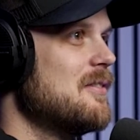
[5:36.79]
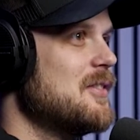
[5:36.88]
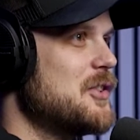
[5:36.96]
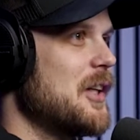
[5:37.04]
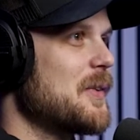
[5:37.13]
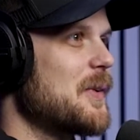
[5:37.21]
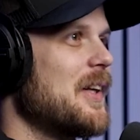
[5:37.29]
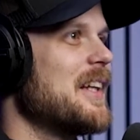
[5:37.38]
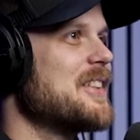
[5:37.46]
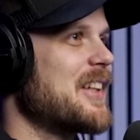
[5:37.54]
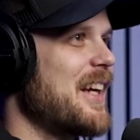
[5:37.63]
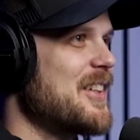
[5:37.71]
general
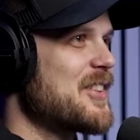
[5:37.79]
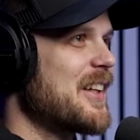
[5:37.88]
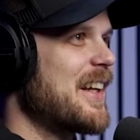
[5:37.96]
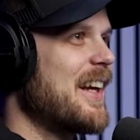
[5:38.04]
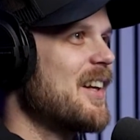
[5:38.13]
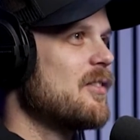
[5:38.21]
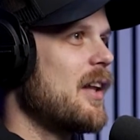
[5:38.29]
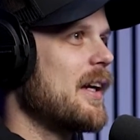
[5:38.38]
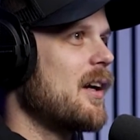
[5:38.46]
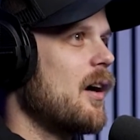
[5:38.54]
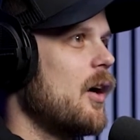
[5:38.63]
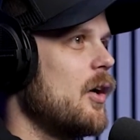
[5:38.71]
education again, of
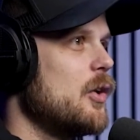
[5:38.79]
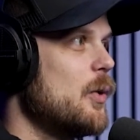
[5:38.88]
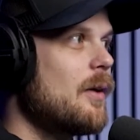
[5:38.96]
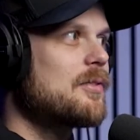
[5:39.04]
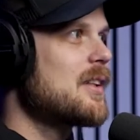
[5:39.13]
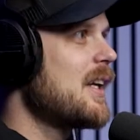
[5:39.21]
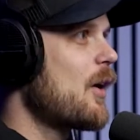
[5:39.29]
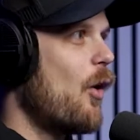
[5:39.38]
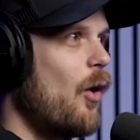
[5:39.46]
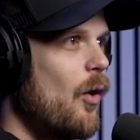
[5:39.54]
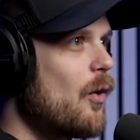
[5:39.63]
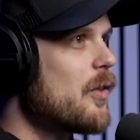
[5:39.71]
like, you have to take
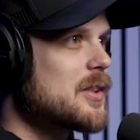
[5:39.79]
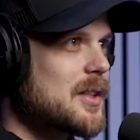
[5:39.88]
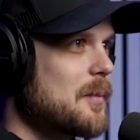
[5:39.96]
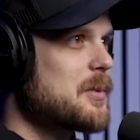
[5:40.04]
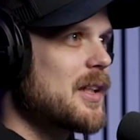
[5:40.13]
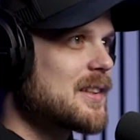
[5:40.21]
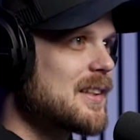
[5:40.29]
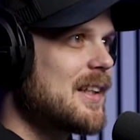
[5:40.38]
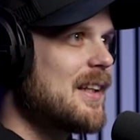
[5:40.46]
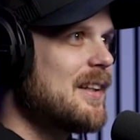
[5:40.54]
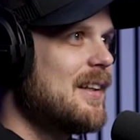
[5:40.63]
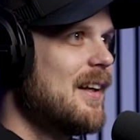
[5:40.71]
all the subjects
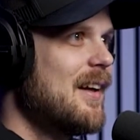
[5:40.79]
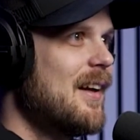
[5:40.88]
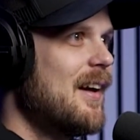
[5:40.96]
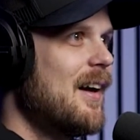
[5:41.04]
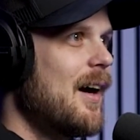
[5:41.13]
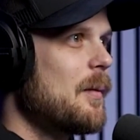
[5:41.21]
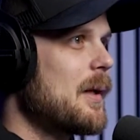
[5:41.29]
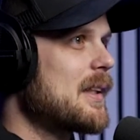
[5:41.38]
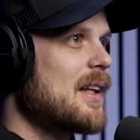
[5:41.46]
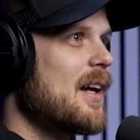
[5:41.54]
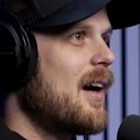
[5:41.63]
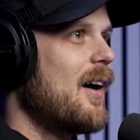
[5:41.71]
again. I'm like,
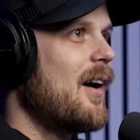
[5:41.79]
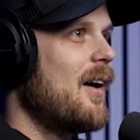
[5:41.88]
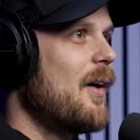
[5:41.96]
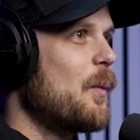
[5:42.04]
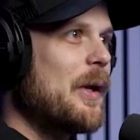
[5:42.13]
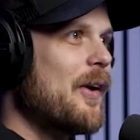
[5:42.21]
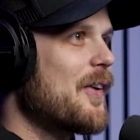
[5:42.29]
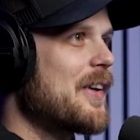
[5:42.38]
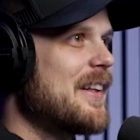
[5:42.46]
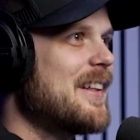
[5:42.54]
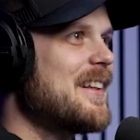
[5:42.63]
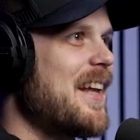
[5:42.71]
that we
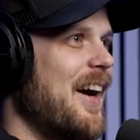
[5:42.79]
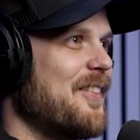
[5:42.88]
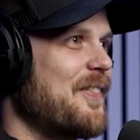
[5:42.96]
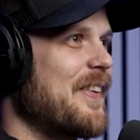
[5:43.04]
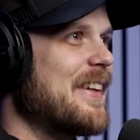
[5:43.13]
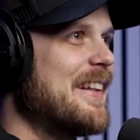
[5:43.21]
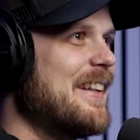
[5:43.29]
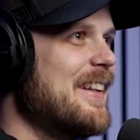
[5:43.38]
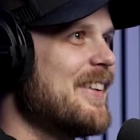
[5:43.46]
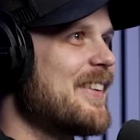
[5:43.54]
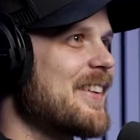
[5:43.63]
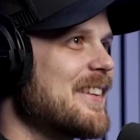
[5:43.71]
already did that for
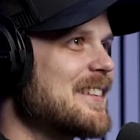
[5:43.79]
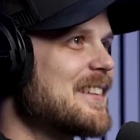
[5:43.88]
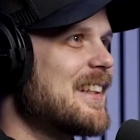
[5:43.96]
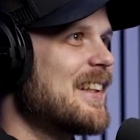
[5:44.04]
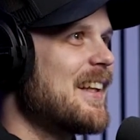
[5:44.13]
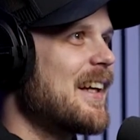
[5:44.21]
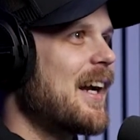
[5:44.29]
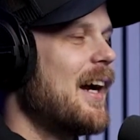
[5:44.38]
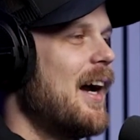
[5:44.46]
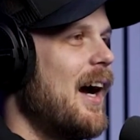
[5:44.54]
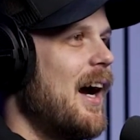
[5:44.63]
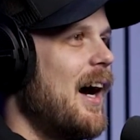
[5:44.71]
years. Like,
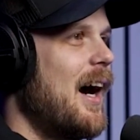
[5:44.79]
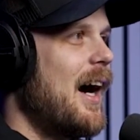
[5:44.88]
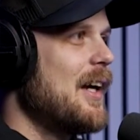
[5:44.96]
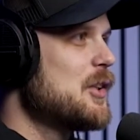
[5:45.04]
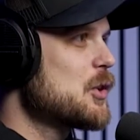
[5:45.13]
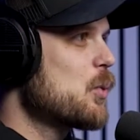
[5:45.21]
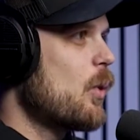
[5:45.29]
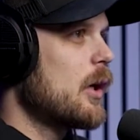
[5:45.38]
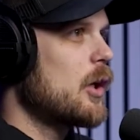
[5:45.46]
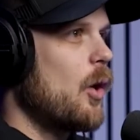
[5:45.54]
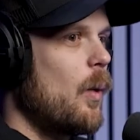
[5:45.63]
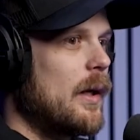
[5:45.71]
I just want
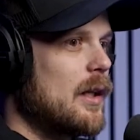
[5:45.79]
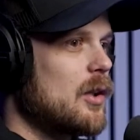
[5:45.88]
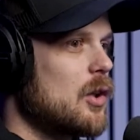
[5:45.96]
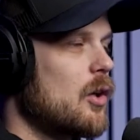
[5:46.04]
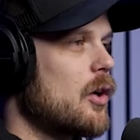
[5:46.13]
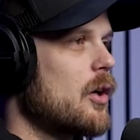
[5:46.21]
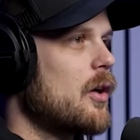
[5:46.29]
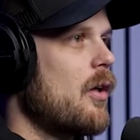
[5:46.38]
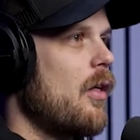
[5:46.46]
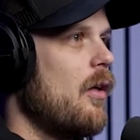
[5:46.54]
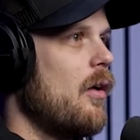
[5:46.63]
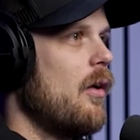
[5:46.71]
to go in and learn
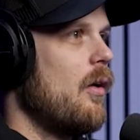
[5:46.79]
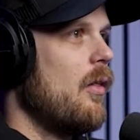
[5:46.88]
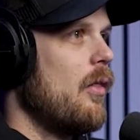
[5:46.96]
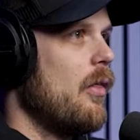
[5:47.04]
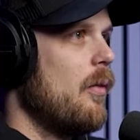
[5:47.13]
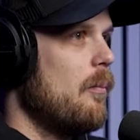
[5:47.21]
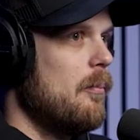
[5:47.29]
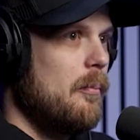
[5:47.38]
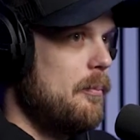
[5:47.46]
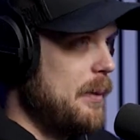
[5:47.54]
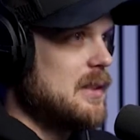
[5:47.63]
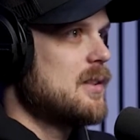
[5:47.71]

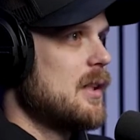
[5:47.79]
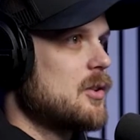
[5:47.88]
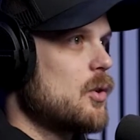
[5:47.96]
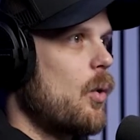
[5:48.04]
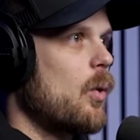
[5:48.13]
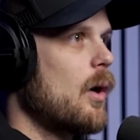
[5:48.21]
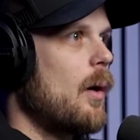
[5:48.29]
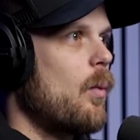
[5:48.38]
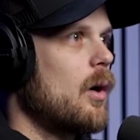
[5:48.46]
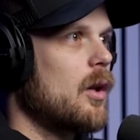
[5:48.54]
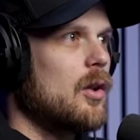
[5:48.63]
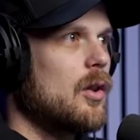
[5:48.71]
business, or I
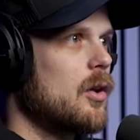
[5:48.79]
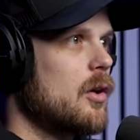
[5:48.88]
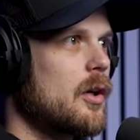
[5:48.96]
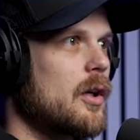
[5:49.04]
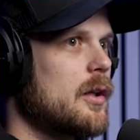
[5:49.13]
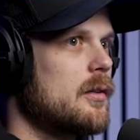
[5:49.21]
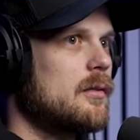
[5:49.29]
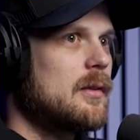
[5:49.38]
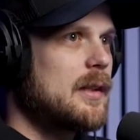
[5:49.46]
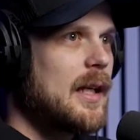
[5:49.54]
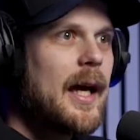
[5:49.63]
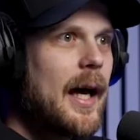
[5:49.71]
want to learn
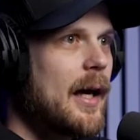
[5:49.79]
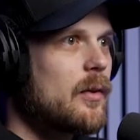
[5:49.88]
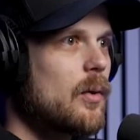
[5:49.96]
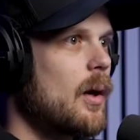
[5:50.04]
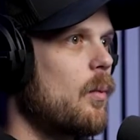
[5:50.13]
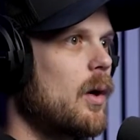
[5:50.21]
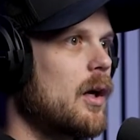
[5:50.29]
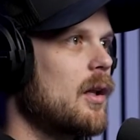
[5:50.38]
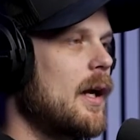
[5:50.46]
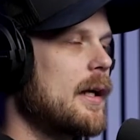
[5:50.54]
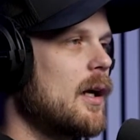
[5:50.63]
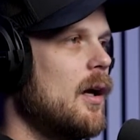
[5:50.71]
CAD, or I want to,
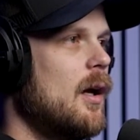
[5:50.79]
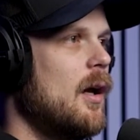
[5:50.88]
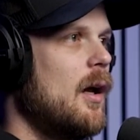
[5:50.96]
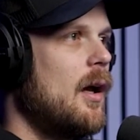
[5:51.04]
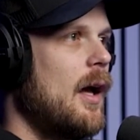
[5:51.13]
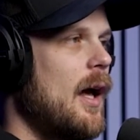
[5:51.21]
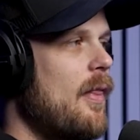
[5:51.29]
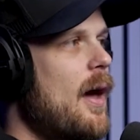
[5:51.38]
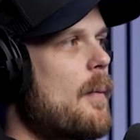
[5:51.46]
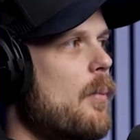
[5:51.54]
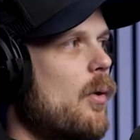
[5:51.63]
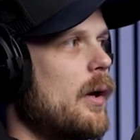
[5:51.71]
like, at
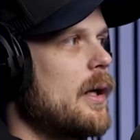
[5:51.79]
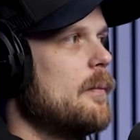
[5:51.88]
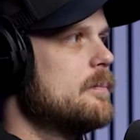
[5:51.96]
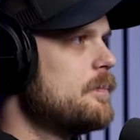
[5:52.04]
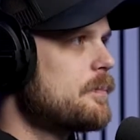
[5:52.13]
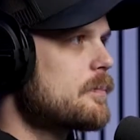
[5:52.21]
that point,